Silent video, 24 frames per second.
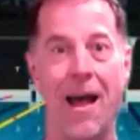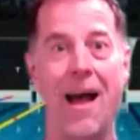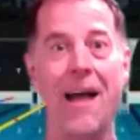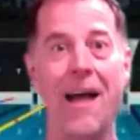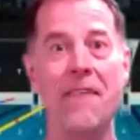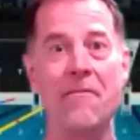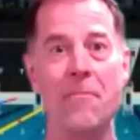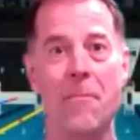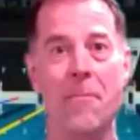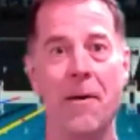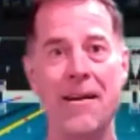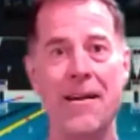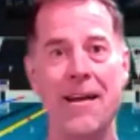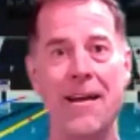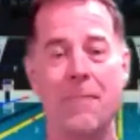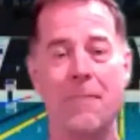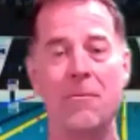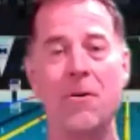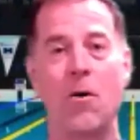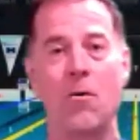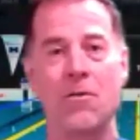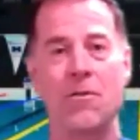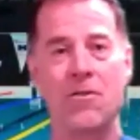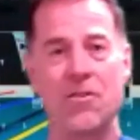Hi, everybody.
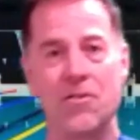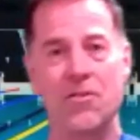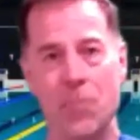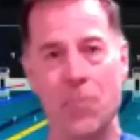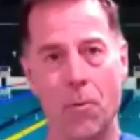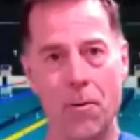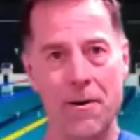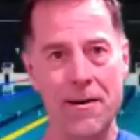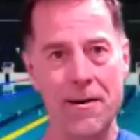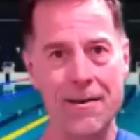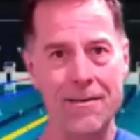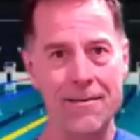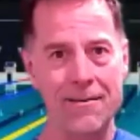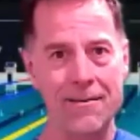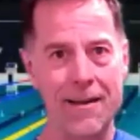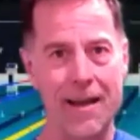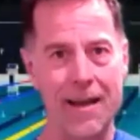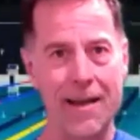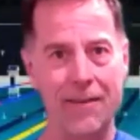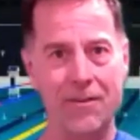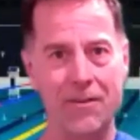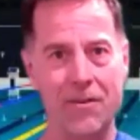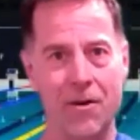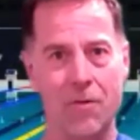I'm Coach Geordie,
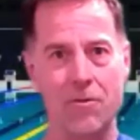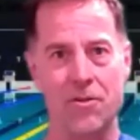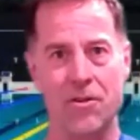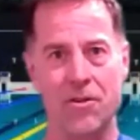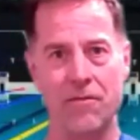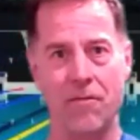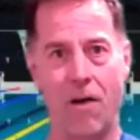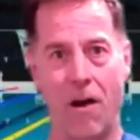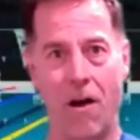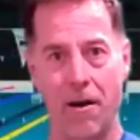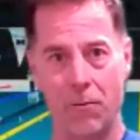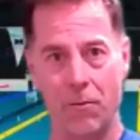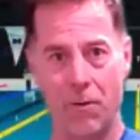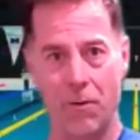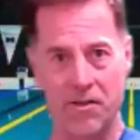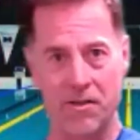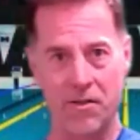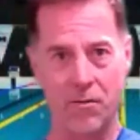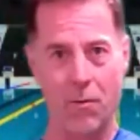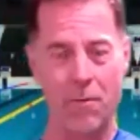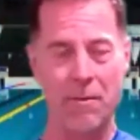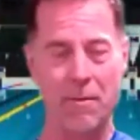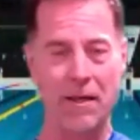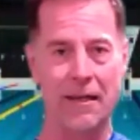the head coach of Ottawa
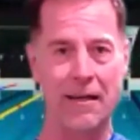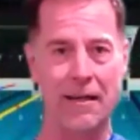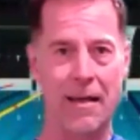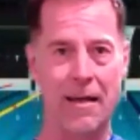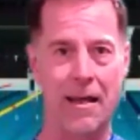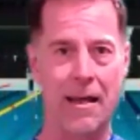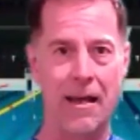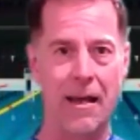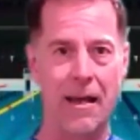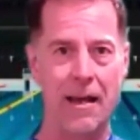Swimming,